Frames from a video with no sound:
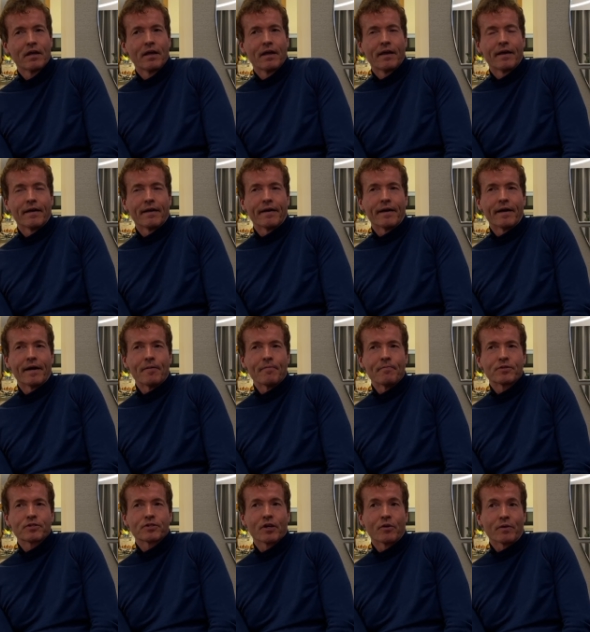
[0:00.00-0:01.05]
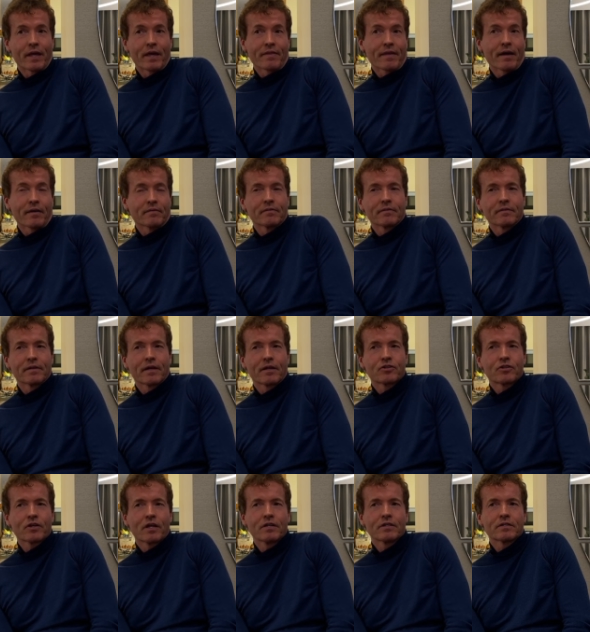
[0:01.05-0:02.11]
So yeah, that
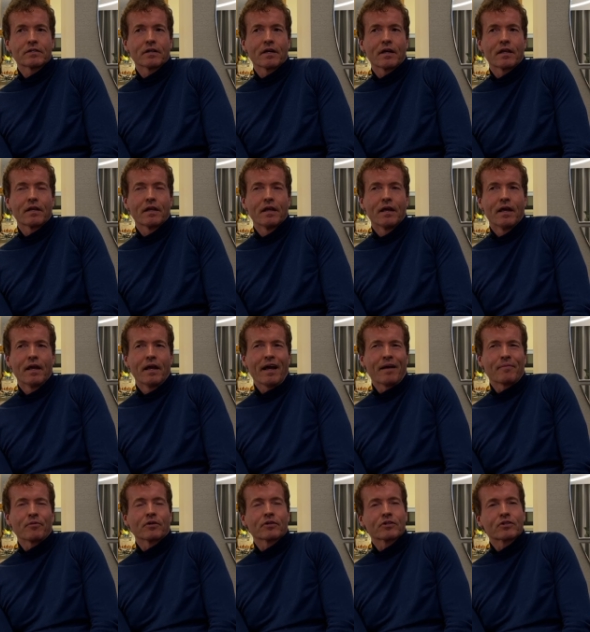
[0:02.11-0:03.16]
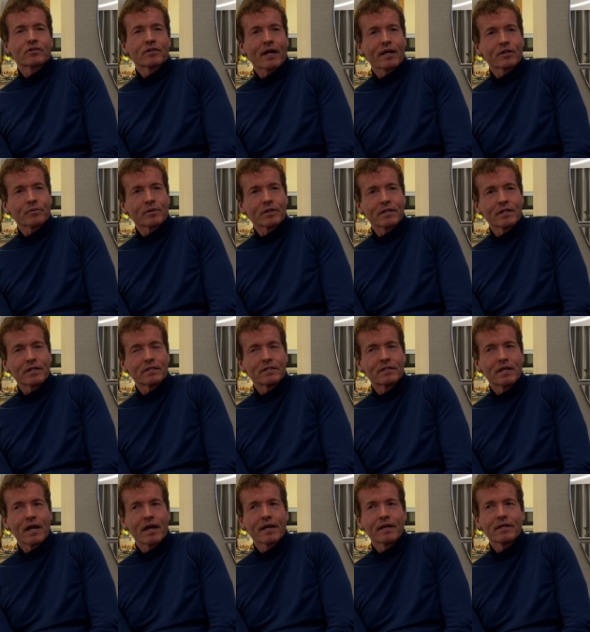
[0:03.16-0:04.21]
changed it. And I'm not as shadowy these
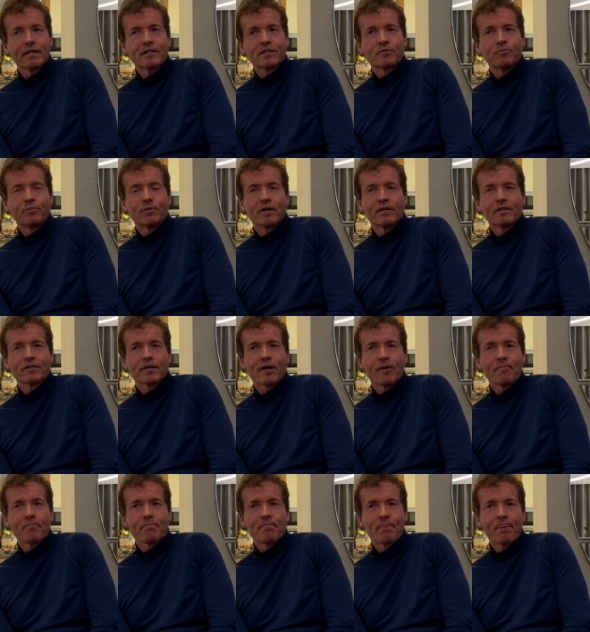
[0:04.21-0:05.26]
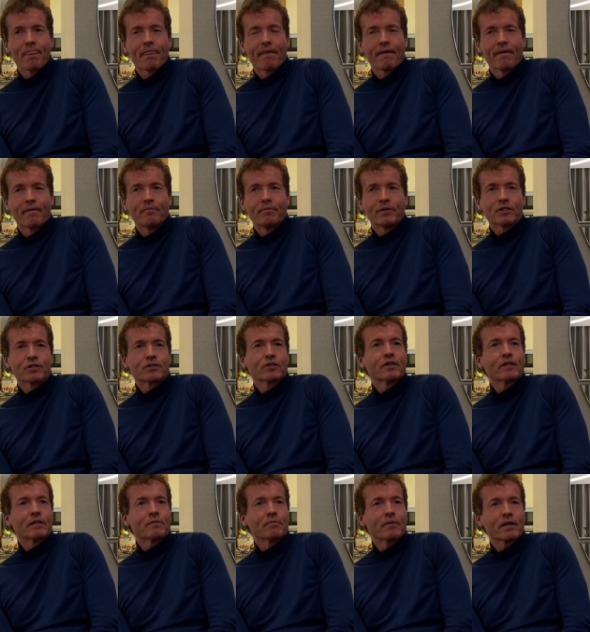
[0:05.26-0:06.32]
days, but it
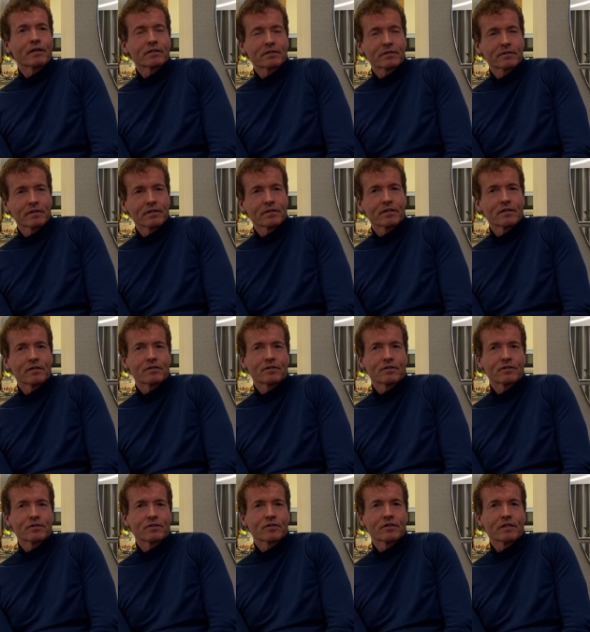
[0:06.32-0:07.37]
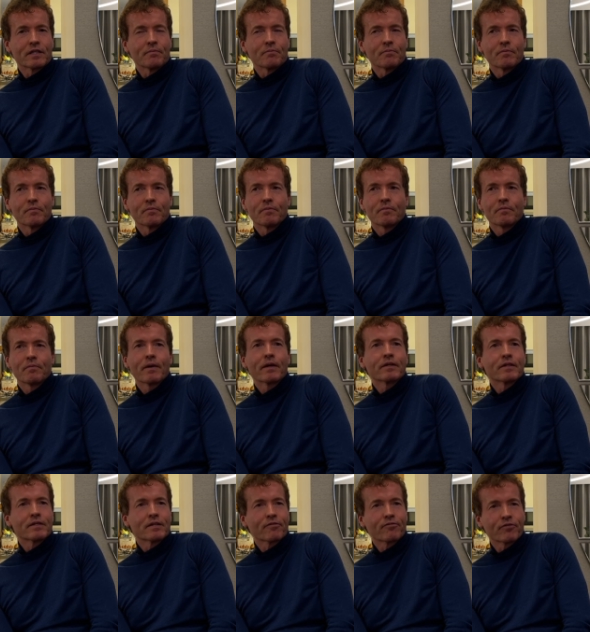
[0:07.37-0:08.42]
certainly made a
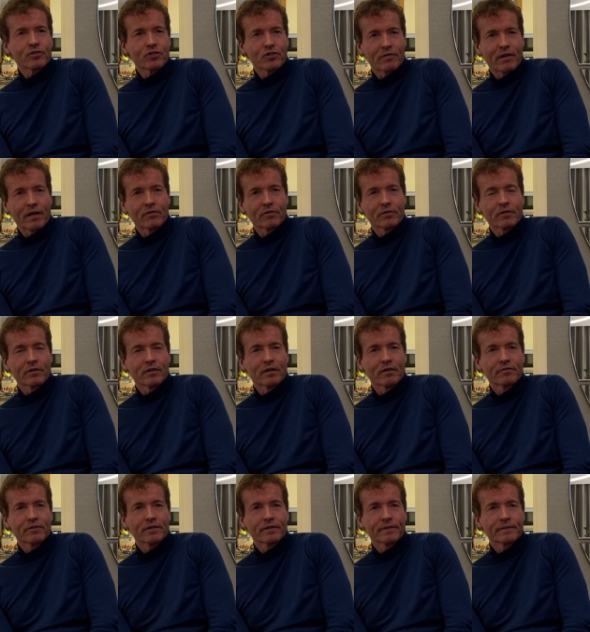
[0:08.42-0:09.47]
difference to your outlook on life. Yeah.